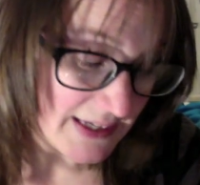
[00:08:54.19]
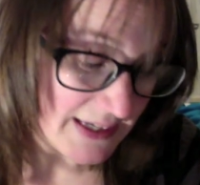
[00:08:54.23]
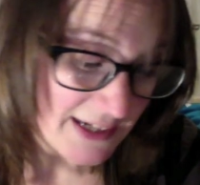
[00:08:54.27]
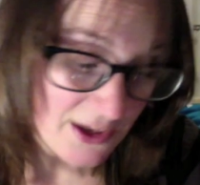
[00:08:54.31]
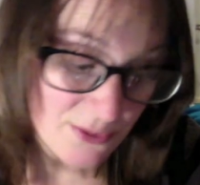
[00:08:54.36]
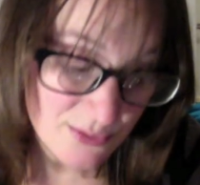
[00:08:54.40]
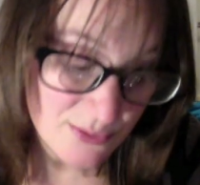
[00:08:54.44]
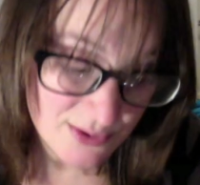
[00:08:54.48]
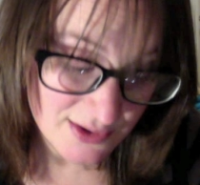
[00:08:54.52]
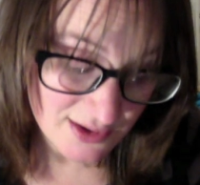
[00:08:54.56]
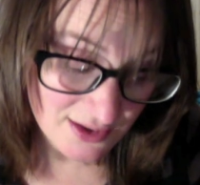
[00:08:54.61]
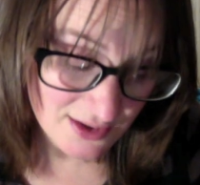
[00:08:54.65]

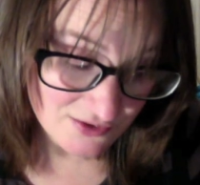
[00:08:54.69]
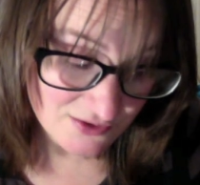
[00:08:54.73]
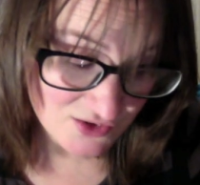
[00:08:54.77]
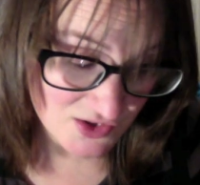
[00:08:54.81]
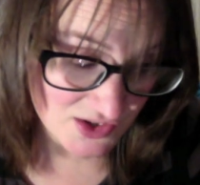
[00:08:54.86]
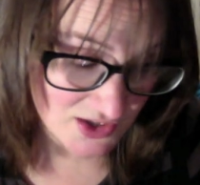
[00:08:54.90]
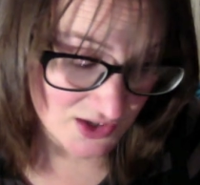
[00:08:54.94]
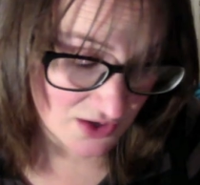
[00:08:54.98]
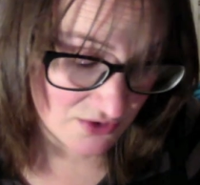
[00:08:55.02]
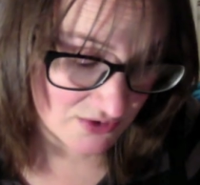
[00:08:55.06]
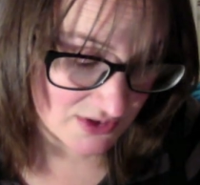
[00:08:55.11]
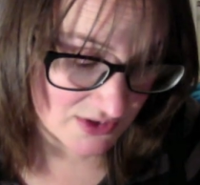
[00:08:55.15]
Now, I
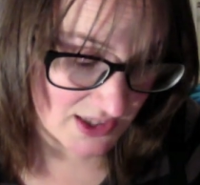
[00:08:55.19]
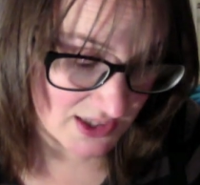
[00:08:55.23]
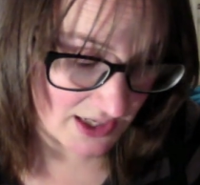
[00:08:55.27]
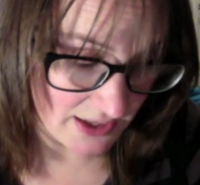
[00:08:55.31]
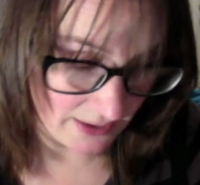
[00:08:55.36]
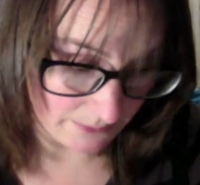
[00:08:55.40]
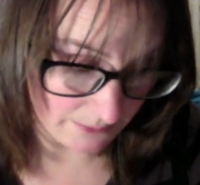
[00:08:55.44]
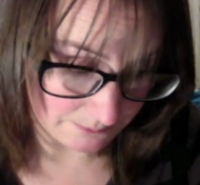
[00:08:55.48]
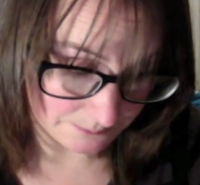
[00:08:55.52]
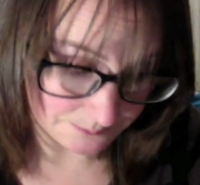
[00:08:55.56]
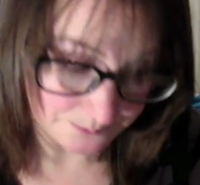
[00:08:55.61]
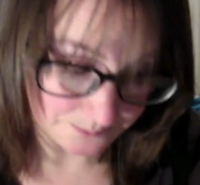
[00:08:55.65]
just noticed
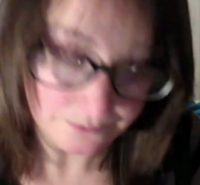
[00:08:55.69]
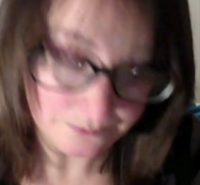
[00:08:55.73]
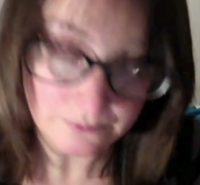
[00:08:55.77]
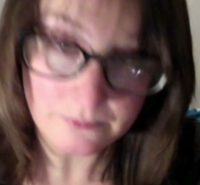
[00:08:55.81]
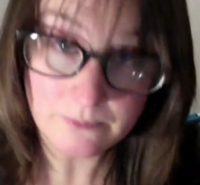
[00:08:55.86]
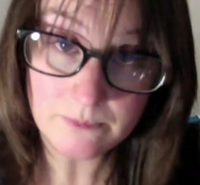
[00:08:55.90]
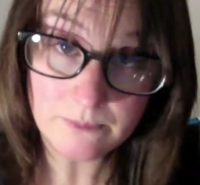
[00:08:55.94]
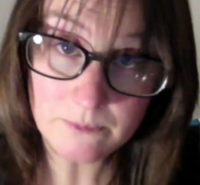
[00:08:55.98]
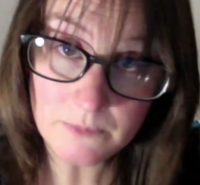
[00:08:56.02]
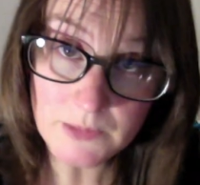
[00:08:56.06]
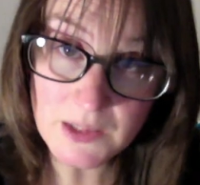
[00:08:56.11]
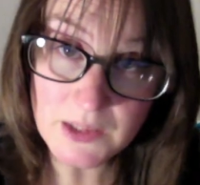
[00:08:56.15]
here,
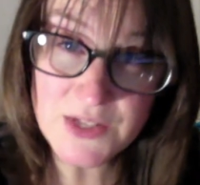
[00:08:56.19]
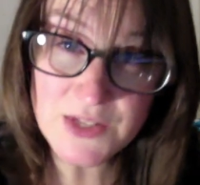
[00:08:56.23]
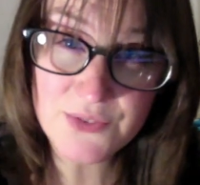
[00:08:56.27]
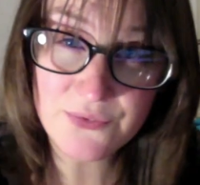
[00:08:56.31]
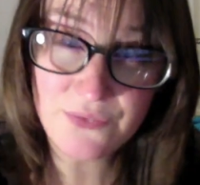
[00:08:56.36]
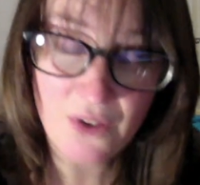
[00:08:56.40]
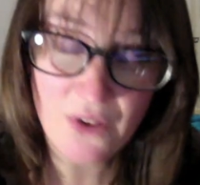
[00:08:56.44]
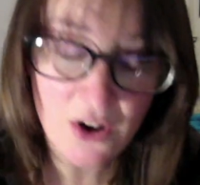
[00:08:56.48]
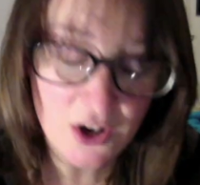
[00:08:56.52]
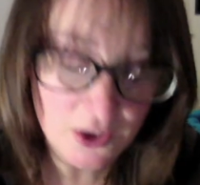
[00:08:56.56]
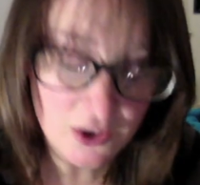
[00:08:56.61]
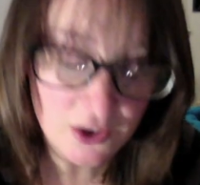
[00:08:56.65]
it's
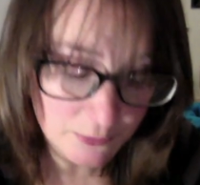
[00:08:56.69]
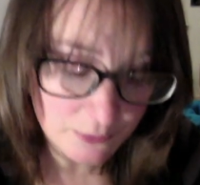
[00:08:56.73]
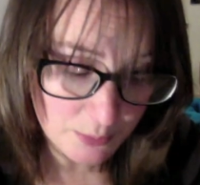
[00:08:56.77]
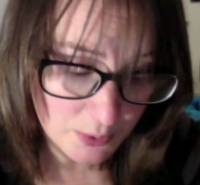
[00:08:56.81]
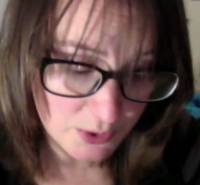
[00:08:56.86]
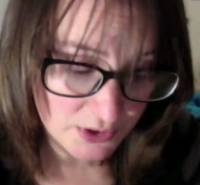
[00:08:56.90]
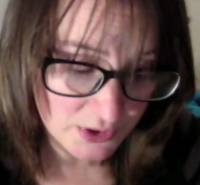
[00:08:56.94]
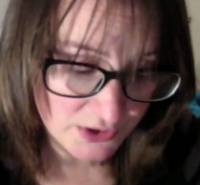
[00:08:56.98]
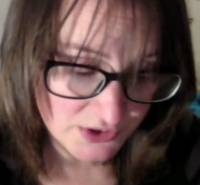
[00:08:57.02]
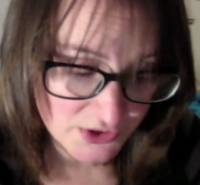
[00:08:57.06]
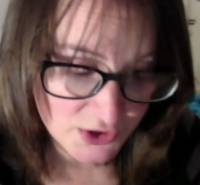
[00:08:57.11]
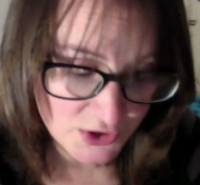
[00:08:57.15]

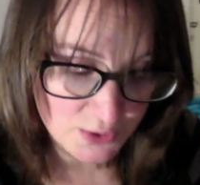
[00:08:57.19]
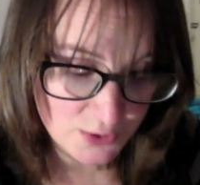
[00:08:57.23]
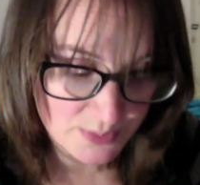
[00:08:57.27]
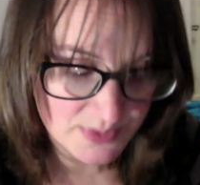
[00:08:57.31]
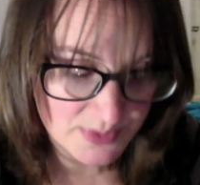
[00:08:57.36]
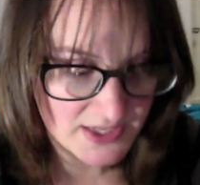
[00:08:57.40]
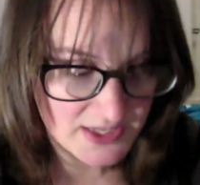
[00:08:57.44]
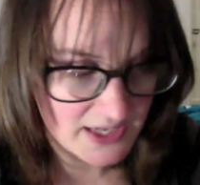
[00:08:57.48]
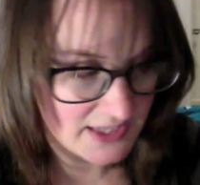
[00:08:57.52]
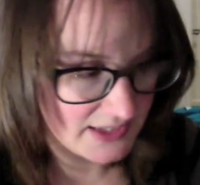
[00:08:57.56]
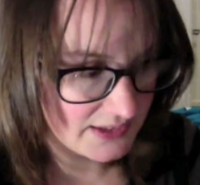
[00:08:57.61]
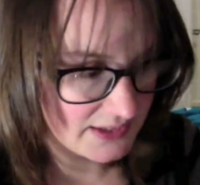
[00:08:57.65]

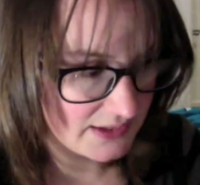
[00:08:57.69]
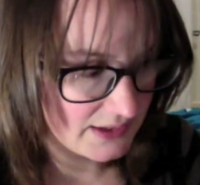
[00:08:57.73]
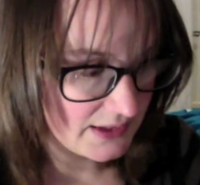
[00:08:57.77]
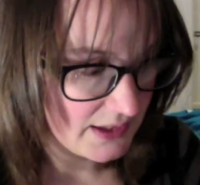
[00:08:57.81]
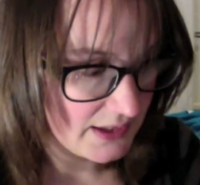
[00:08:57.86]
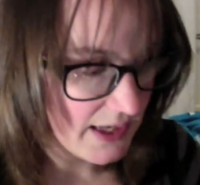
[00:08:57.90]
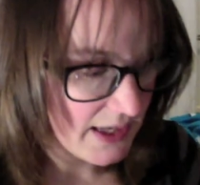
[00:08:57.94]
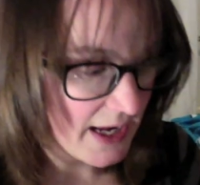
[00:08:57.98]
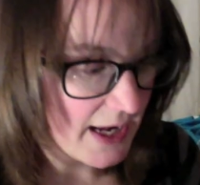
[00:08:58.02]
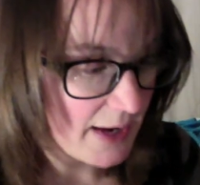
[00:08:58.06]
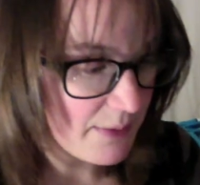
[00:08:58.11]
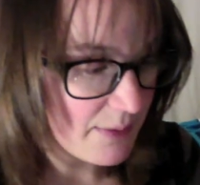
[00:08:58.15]
5.2%
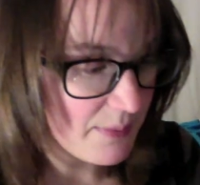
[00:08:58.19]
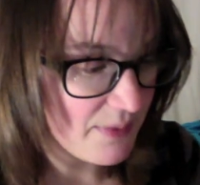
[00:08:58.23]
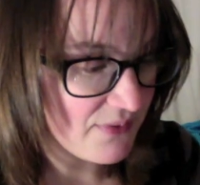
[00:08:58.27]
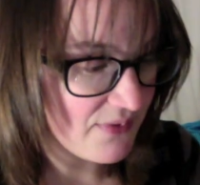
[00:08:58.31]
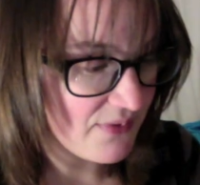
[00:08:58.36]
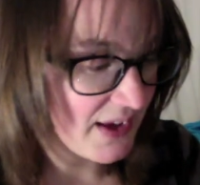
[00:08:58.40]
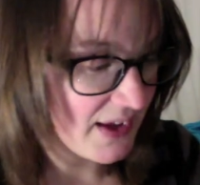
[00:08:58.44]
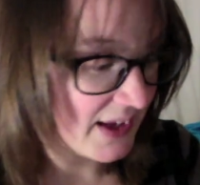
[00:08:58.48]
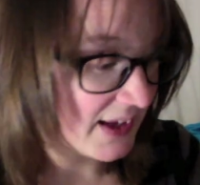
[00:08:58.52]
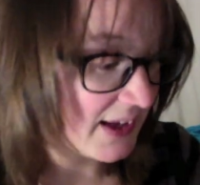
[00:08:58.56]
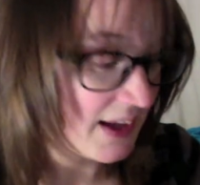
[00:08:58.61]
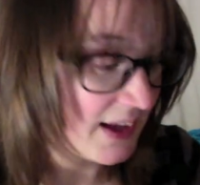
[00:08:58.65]

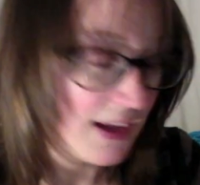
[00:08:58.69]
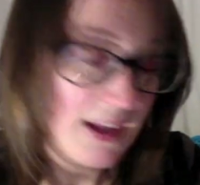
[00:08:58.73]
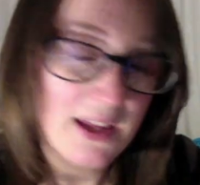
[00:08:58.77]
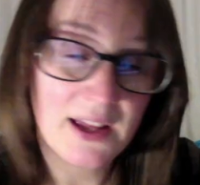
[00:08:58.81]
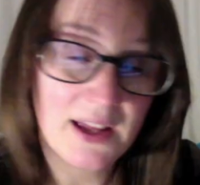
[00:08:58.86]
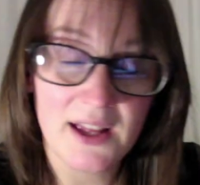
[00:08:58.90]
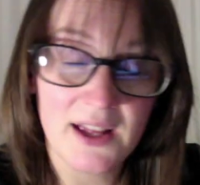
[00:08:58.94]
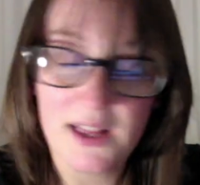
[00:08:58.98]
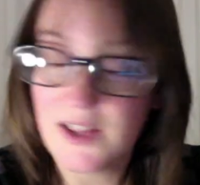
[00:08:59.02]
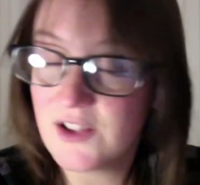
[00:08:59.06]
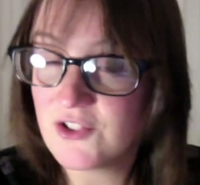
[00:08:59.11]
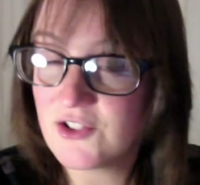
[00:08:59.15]
ABV.
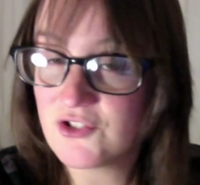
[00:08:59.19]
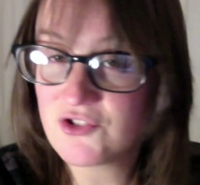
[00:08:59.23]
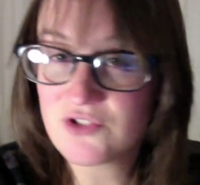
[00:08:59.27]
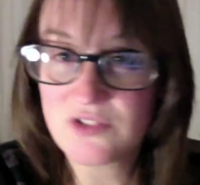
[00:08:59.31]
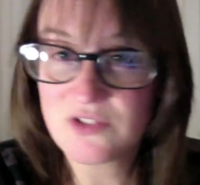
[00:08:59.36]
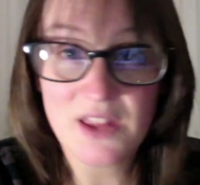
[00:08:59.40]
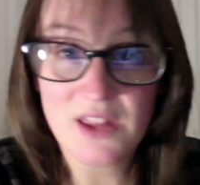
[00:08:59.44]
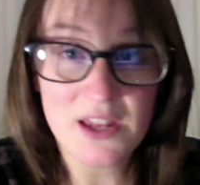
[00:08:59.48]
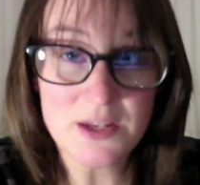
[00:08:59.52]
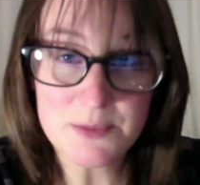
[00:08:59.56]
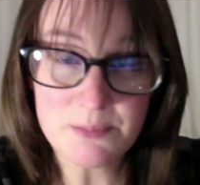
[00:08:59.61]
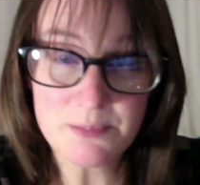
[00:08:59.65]

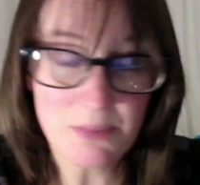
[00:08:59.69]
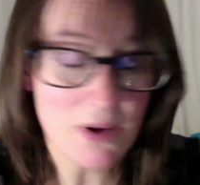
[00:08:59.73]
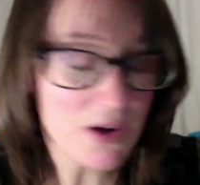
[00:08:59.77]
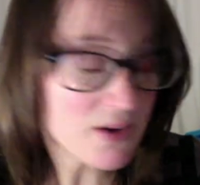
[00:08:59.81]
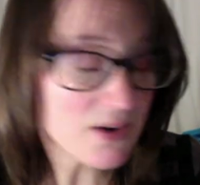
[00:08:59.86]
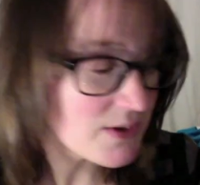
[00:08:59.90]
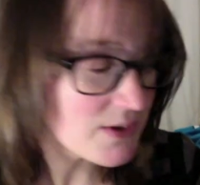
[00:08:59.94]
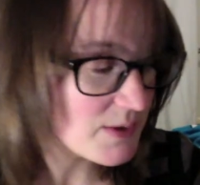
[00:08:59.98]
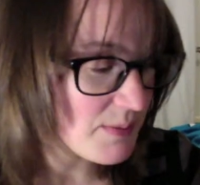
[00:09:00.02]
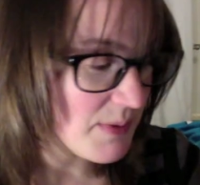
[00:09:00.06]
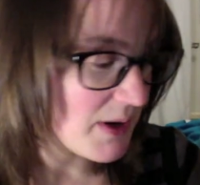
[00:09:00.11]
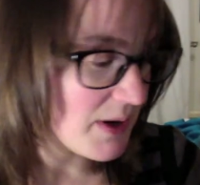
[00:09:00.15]
That
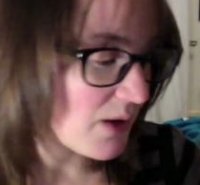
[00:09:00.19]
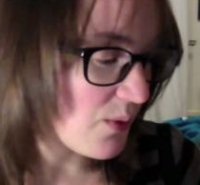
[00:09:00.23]
blows me